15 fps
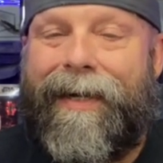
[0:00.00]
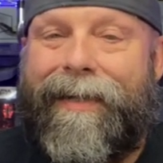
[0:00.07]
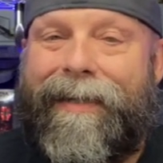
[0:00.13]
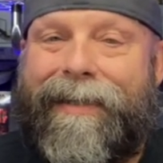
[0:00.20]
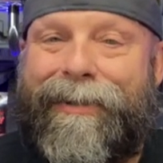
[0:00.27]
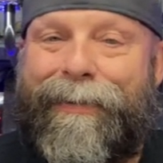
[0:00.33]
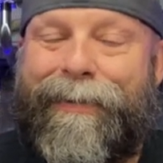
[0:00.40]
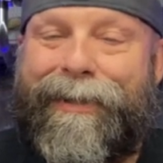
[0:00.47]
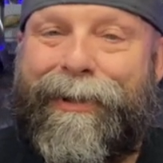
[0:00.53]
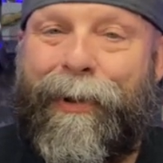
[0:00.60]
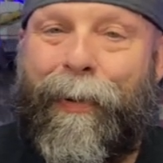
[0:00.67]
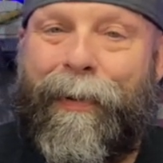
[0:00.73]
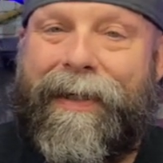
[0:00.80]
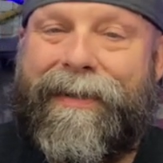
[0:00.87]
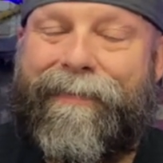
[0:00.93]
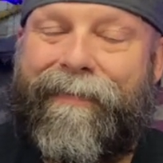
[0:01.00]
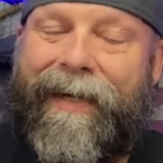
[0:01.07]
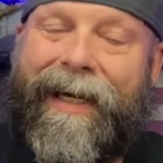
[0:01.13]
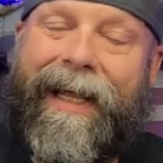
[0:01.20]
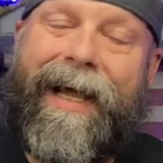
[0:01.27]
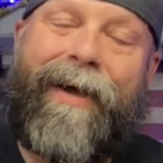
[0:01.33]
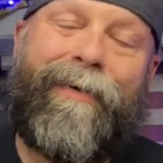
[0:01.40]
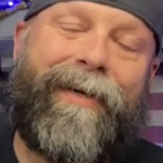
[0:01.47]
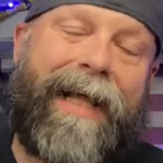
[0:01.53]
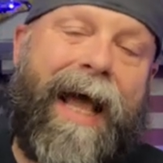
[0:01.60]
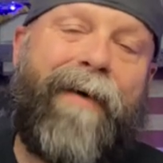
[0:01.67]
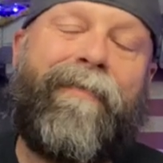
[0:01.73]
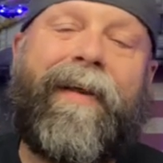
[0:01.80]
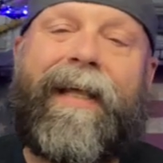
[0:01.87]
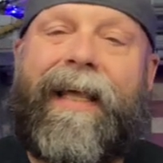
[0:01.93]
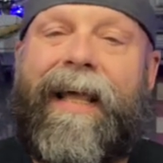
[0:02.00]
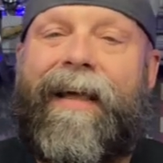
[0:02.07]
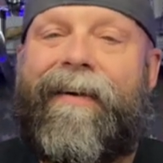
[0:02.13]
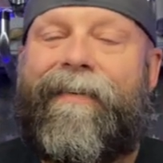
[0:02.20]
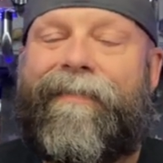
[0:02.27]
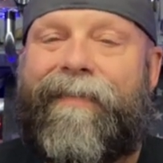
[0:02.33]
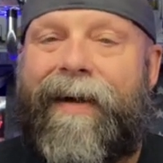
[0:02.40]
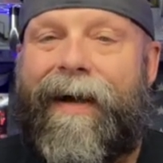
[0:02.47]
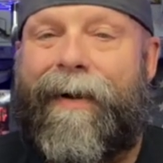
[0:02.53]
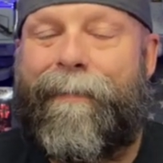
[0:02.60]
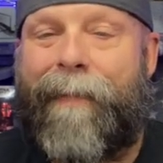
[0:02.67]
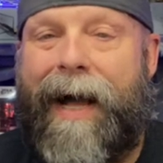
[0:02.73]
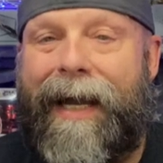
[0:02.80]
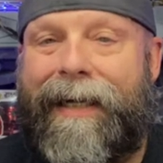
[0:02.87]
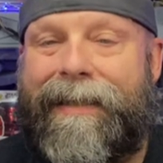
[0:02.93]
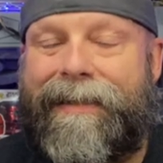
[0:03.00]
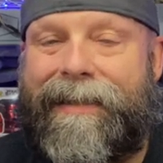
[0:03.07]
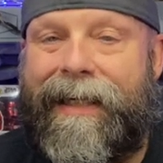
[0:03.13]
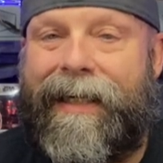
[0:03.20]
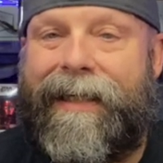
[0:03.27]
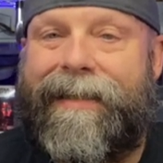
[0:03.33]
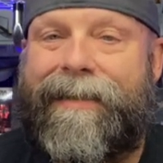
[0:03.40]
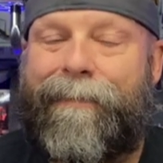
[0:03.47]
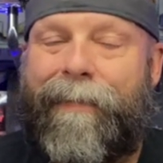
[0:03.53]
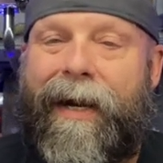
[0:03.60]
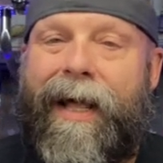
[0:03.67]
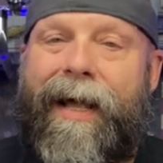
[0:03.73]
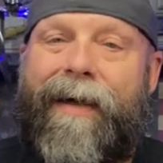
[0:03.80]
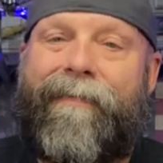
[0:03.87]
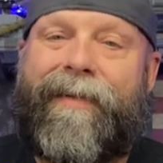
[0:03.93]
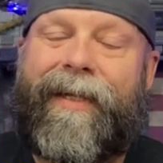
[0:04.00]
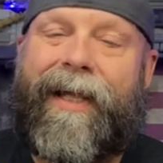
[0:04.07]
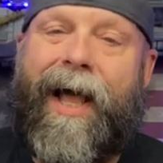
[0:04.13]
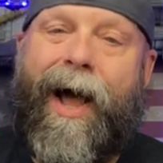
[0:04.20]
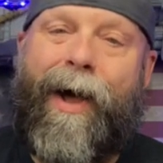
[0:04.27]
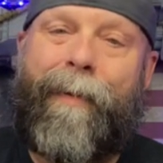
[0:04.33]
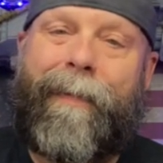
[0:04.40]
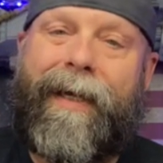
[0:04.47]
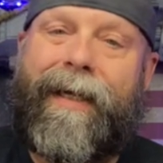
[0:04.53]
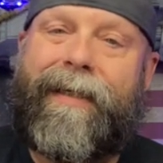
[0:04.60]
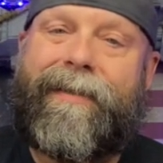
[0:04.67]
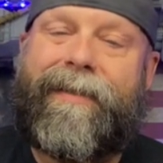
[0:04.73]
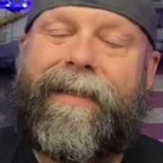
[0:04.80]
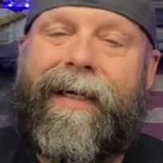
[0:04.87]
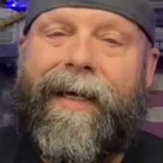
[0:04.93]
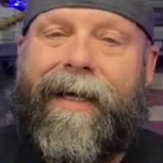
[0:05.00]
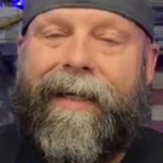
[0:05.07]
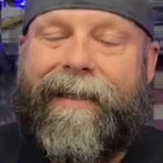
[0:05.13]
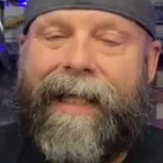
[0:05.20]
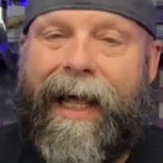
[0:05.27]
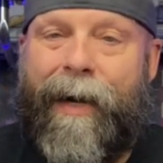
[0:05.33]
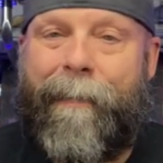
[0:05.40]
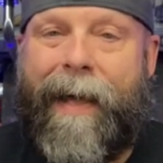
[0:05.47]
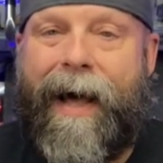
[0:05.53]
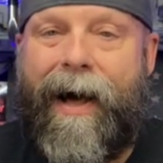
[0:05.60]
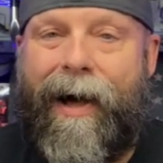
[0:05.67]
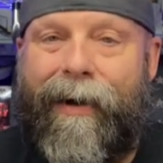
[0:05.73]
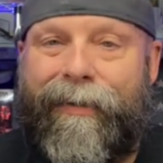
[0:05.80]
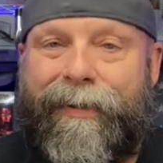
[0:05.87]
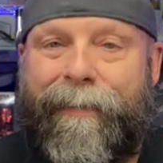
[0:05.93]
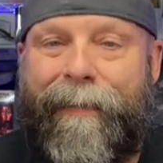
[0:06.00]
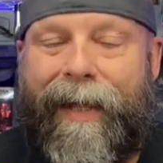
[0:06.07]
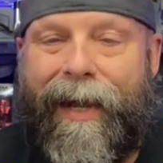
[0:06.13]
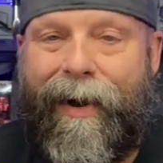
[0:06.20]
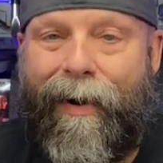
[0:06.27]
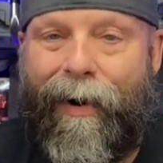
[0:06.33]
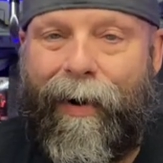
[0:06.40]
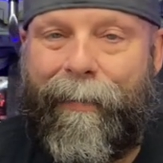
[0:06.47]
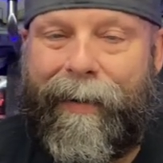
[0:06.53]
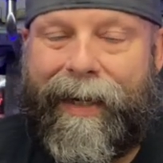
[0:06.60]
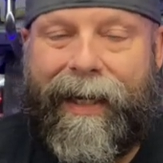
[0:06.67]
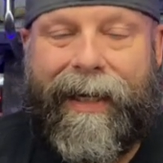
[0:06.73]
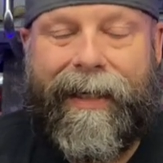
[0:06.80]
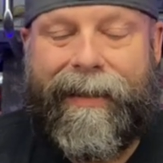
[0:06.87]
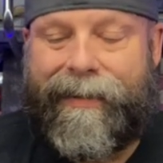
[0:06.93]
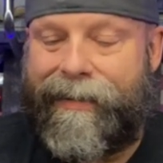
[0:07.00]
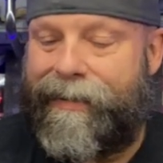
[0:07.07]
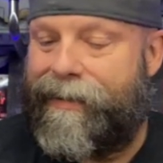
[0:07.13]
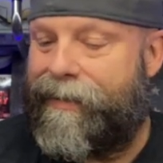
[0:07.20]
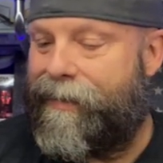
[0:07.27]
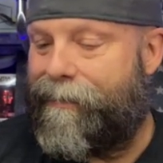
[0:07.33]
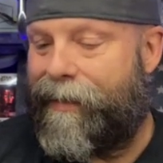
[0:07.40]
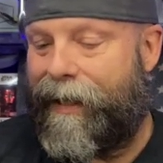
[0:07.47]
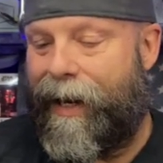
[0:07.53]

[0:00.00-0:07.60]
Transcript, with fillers: that you enjoyed this video. Definitely give uh, Mike and Jenny some love in the comments. Tell them how awesome they are because you